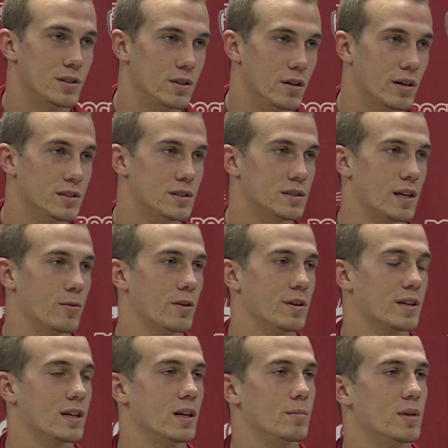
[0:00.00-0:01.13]
you know, I just, I wanted
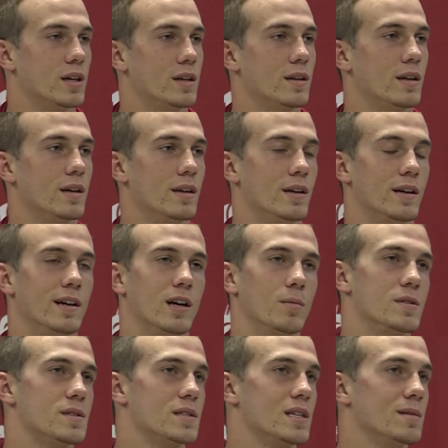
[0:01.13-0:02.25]
to come in and uh, help
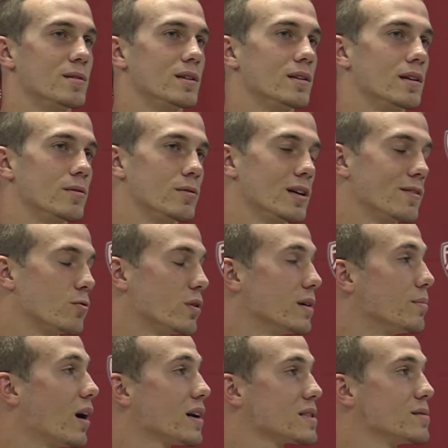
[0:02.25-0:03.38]
this team in uh, whatever way
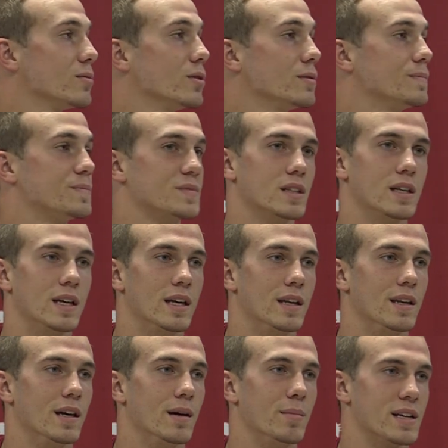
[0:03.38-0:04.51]
possible
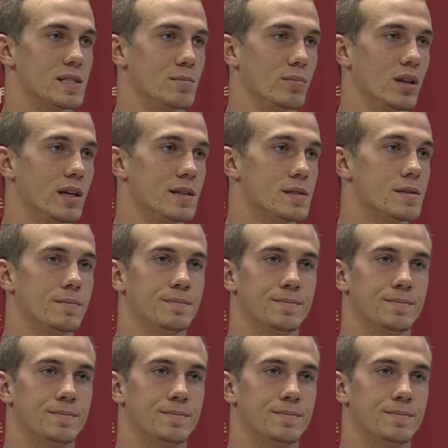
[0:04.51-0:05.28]
and uh, make some plays.